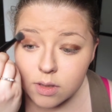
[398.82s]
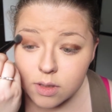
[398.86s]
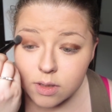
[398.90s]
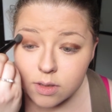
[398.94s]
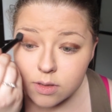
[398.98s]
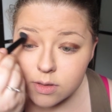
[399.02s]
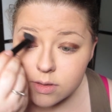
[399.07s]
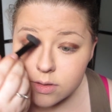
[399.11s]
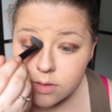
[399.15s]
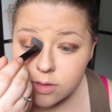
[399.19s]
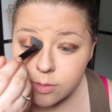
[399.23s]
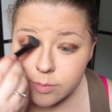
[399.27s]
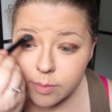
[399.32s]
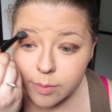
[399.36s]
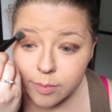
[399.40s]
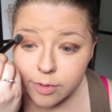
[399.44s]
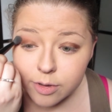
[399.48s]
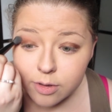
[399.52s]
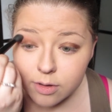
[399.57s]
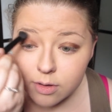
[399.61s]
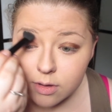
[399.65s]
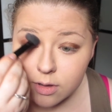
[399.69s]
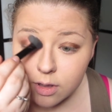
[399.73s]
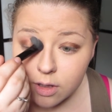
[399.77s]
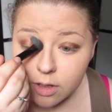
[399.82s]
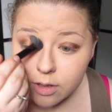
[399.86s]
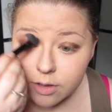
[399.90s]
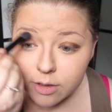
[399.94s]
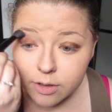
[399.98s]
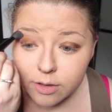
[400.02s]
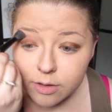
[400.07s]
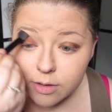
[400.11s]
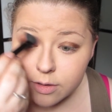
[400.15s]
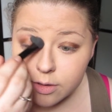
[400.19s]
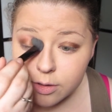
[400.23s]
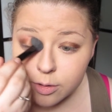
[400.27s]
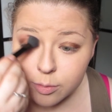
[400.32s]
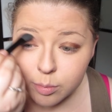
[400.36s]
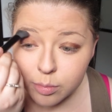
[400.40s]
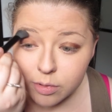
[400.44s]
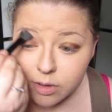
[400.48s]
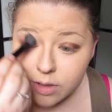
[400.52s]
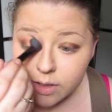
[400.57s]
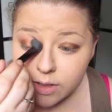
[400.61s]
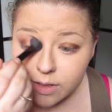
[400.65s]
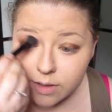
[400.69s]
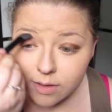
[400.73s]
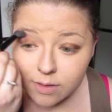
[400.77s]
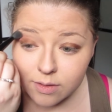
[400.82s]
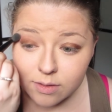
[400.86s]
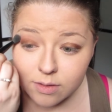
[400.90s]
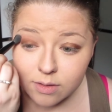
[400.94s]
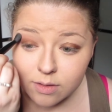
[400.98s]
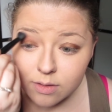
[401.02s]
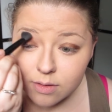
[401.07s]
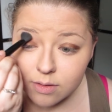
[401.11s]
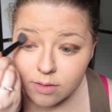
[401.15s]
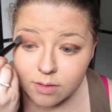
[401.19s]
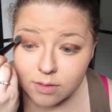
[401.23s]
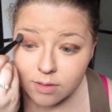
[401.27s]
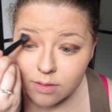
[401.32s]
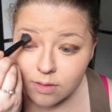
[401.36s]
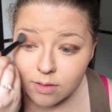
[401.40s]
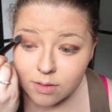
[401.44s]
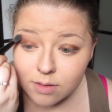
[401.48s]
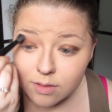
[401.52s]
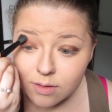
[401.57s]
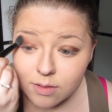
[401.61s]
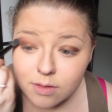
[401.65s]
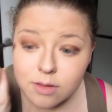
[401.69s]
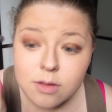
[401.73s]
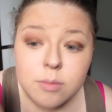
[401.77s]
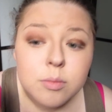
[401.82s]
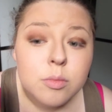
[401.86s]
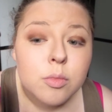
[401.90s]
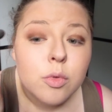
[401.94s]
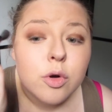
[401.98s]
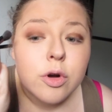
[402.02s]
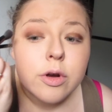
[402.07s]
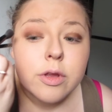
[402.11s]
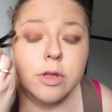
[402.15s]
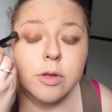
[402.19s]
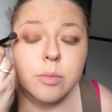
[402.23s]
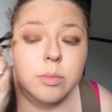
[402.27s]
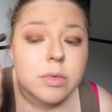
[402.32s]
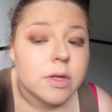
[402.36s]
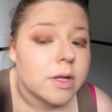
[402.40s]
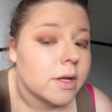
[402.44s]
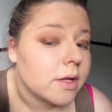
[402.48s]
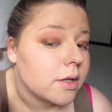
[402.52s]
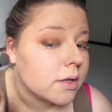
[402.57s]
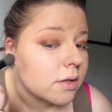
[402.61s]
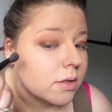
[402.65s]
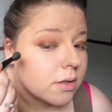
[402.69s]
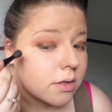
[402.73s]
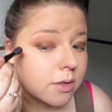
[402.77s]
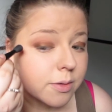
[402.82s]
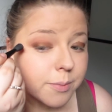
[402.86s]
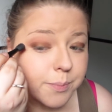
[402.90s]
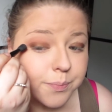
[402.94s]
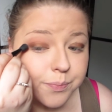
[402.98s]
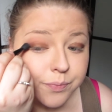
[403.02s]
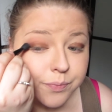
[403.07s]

And just remember, the longer you blend and the more you blend,